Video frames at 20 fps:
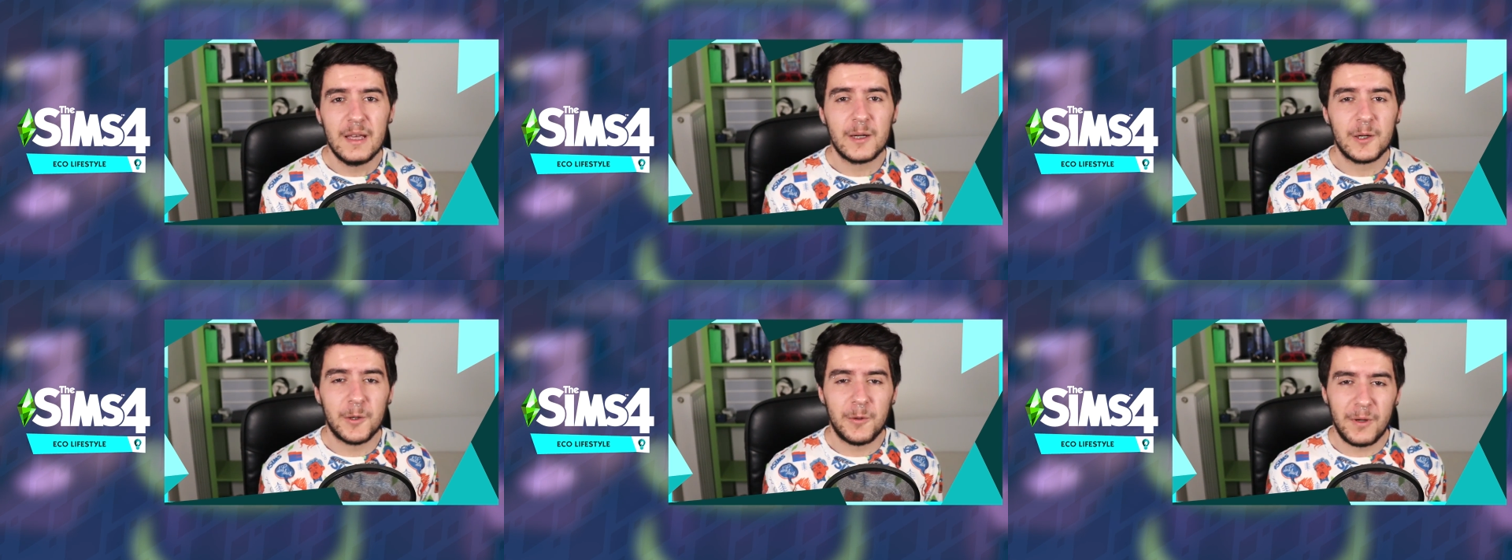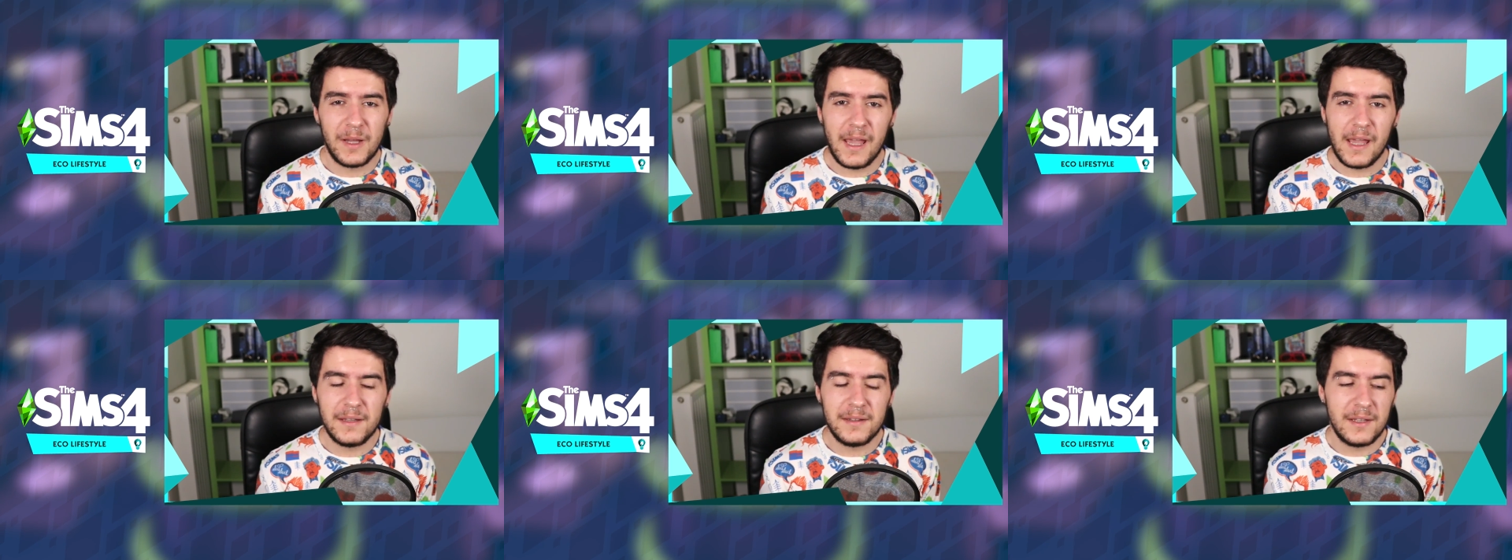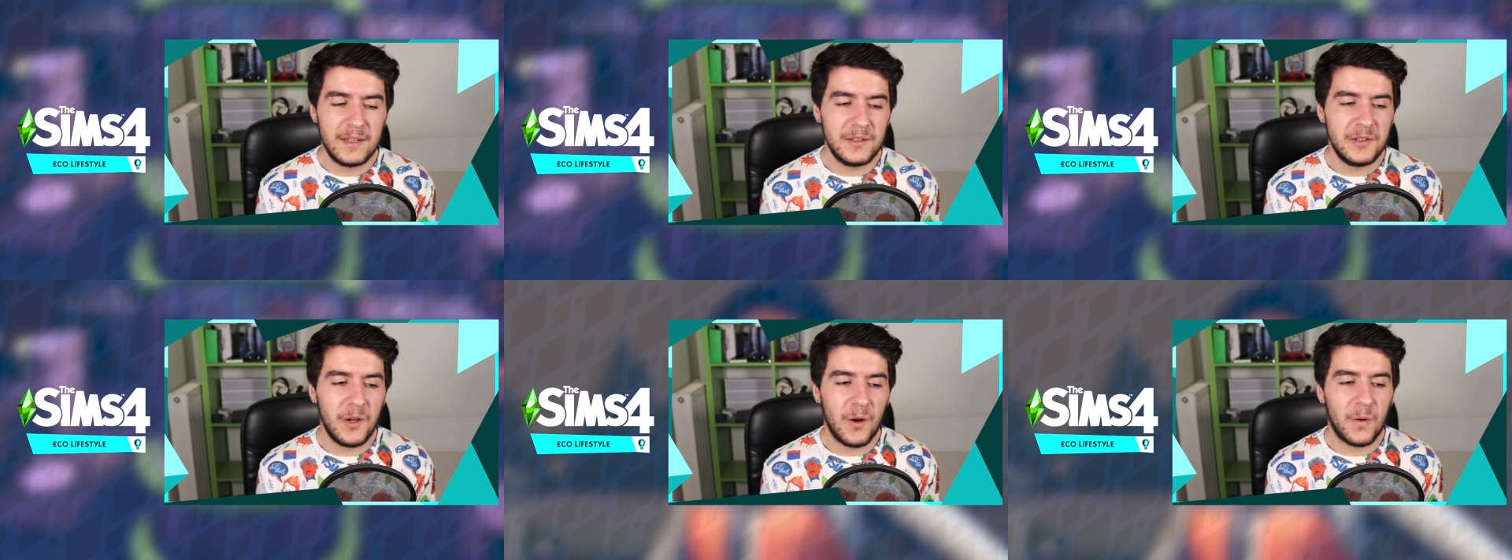
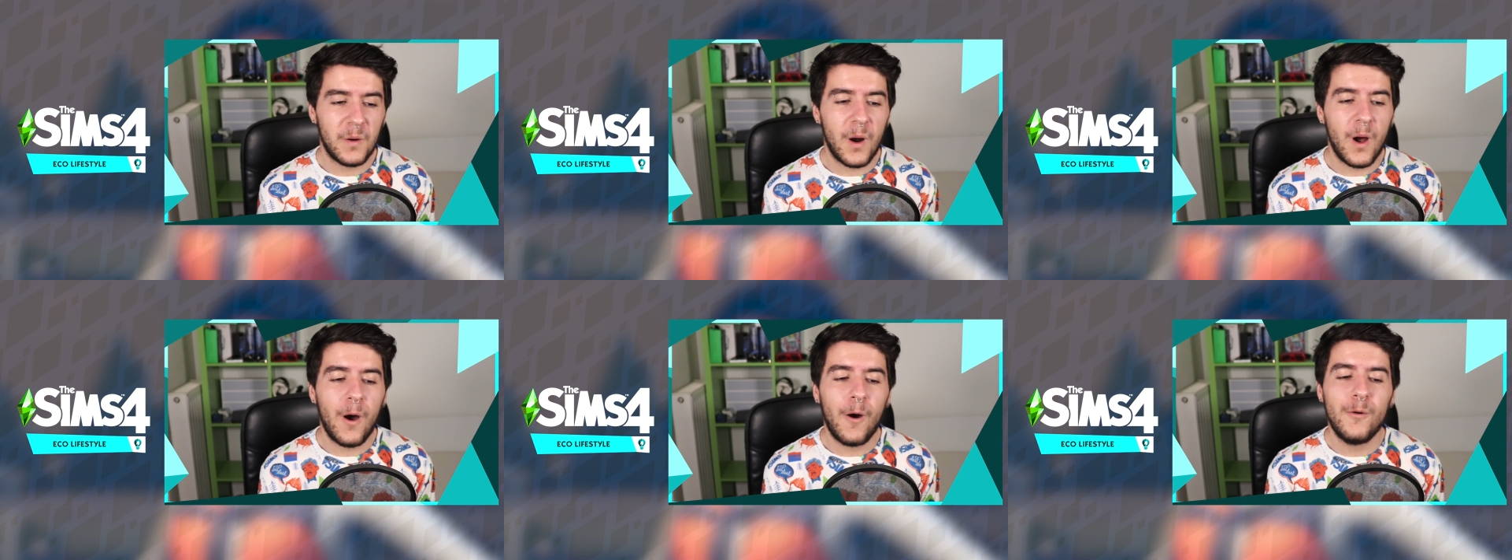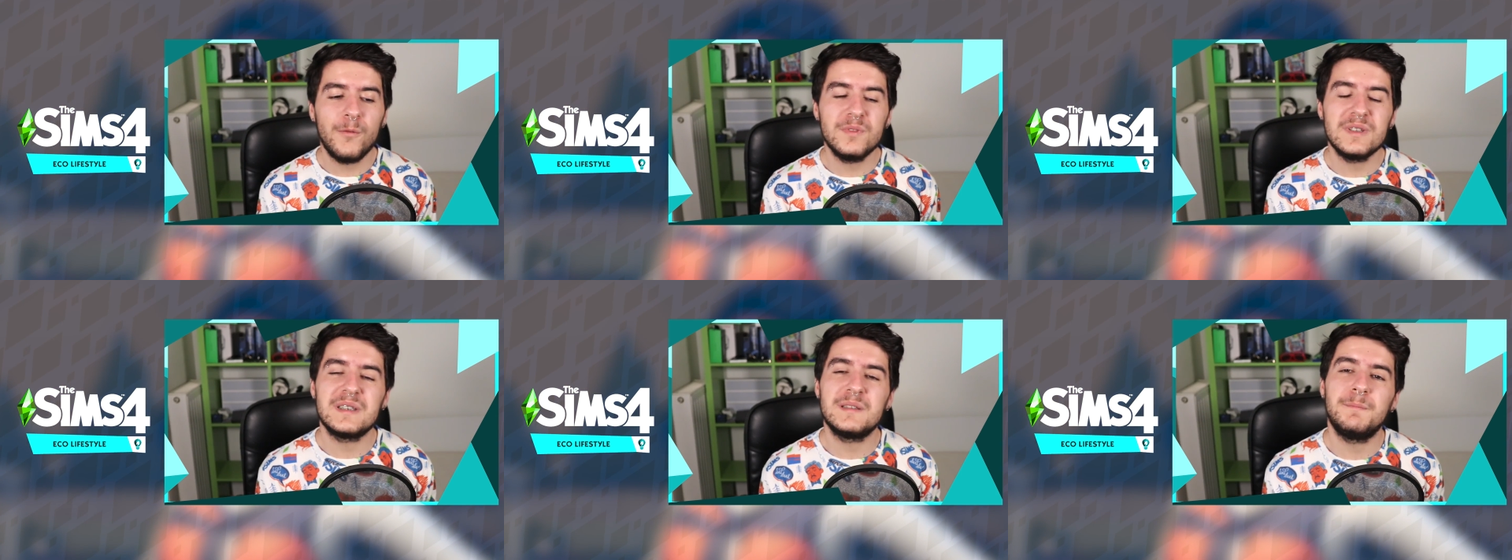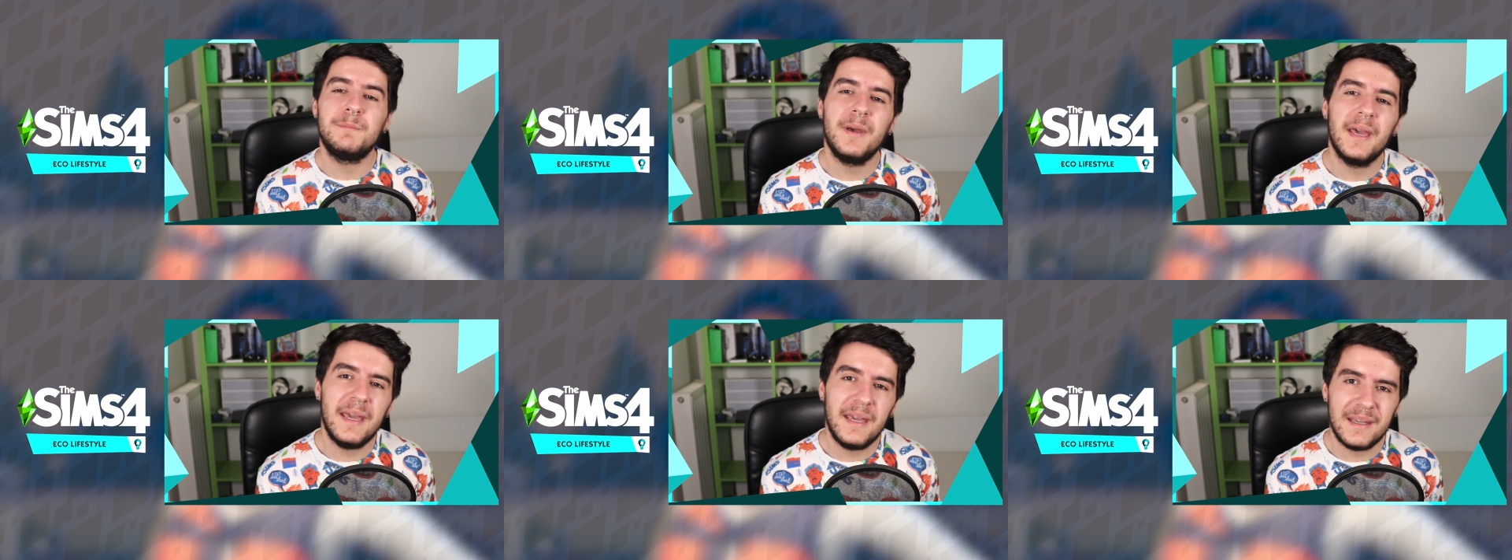creating your own
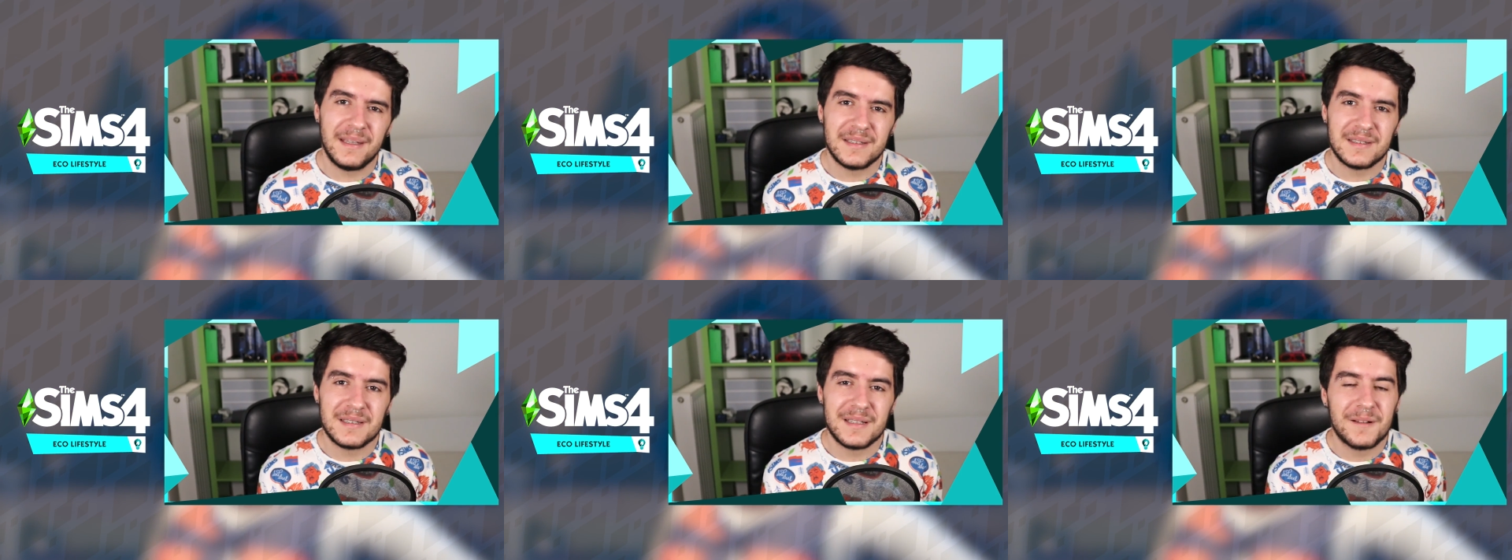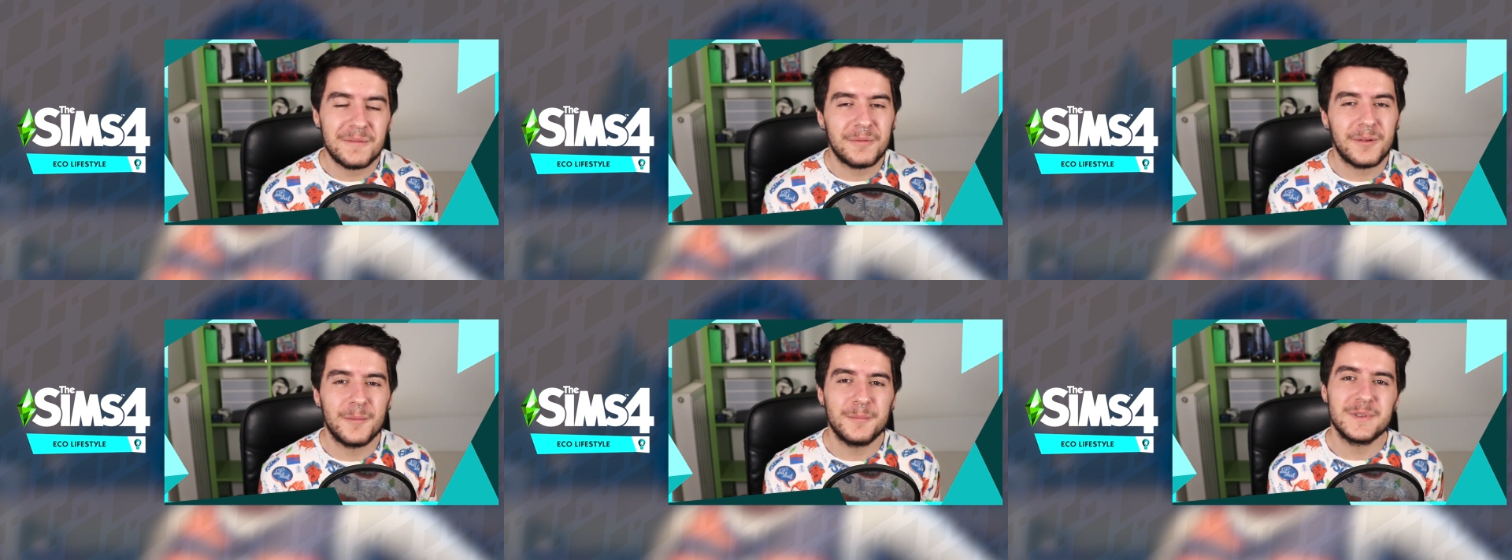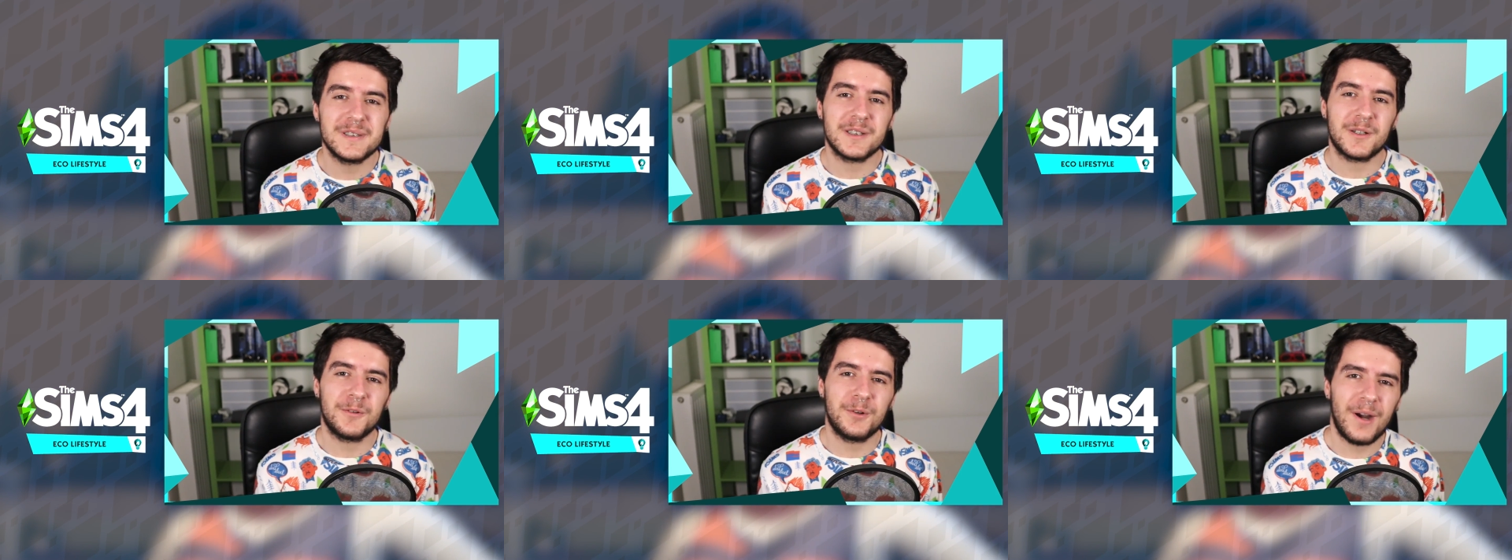space from
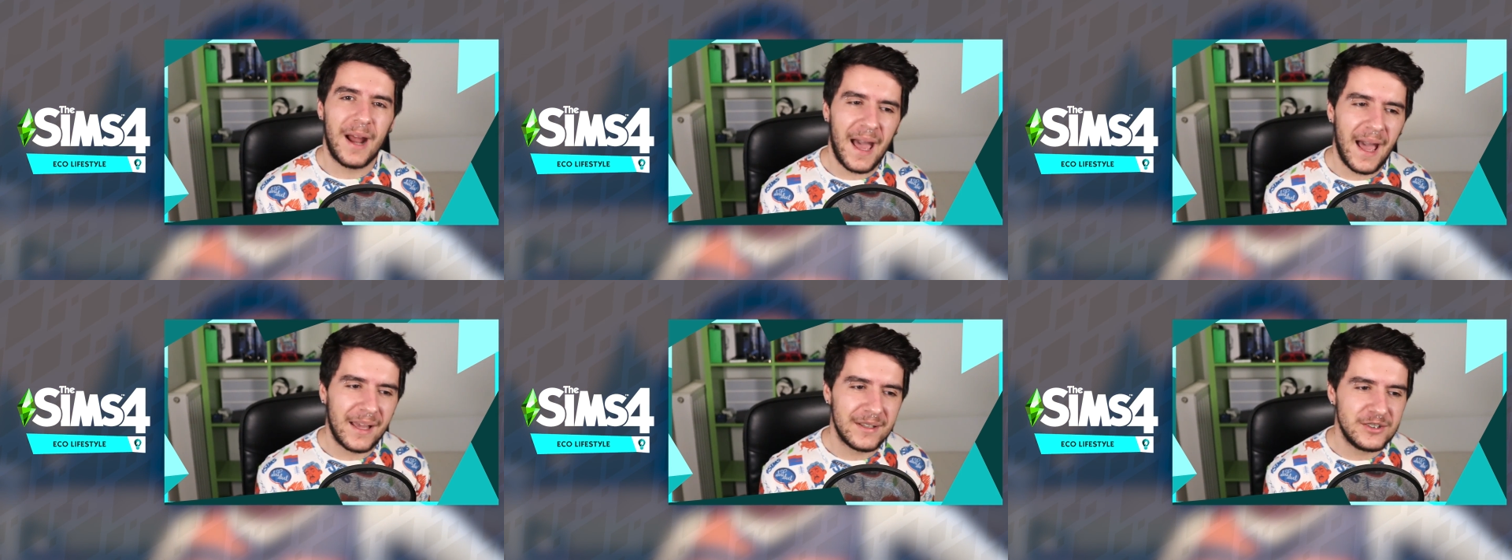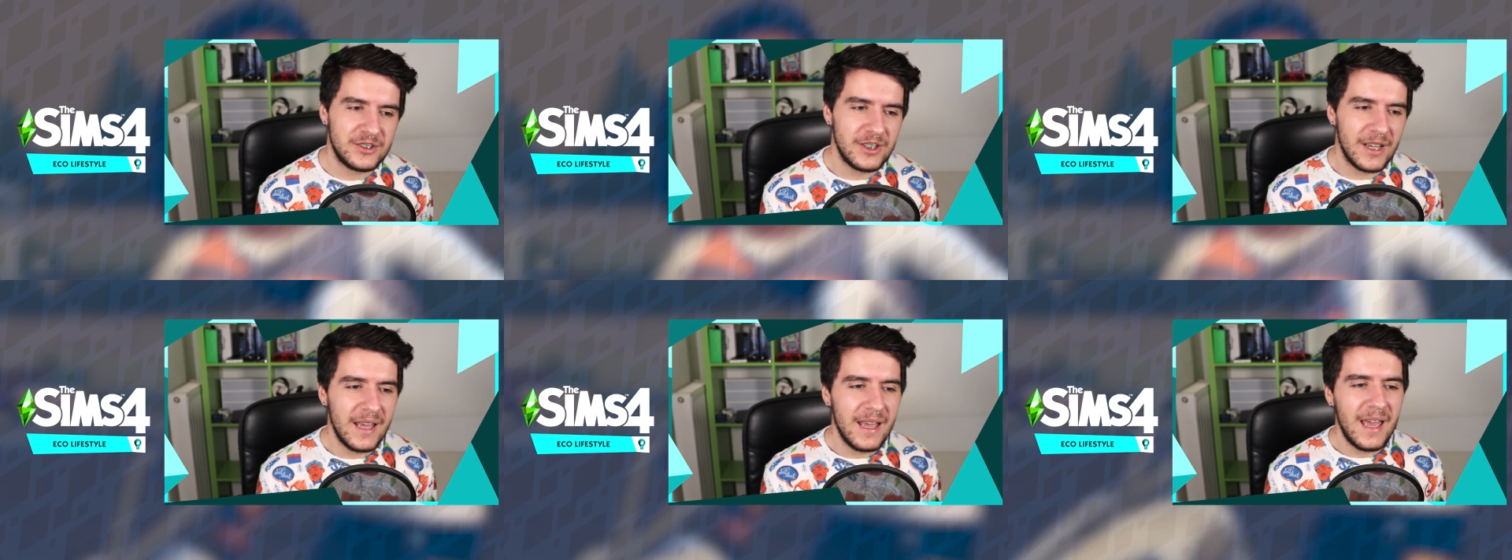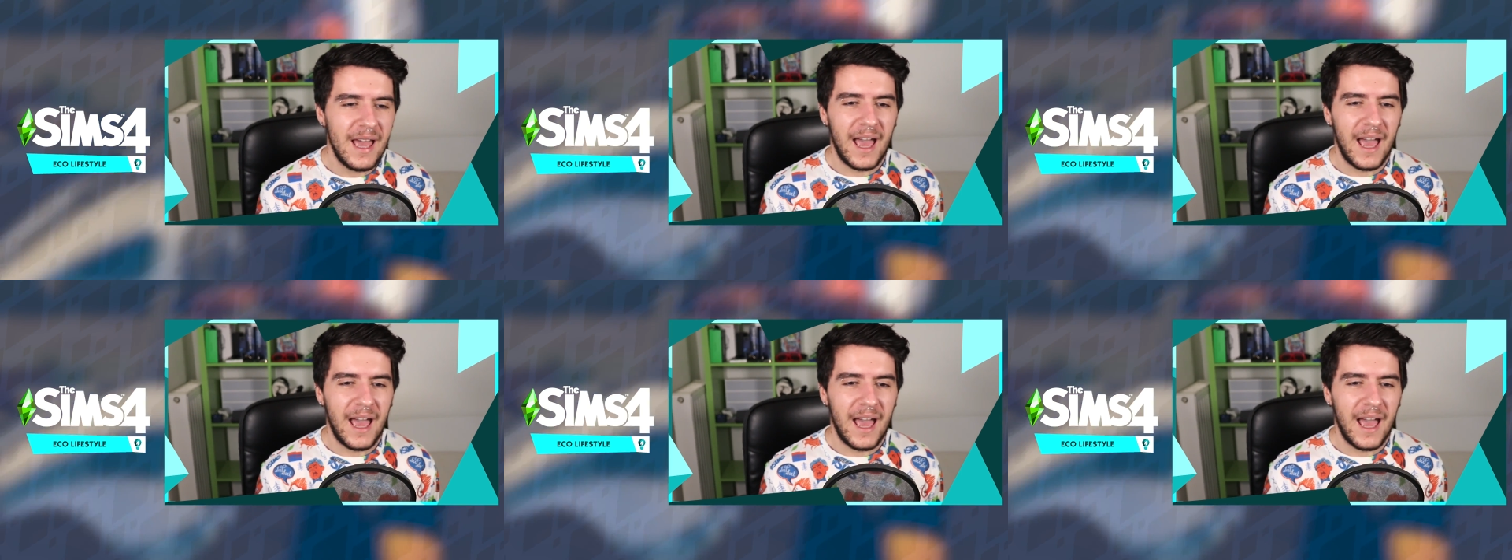scratch,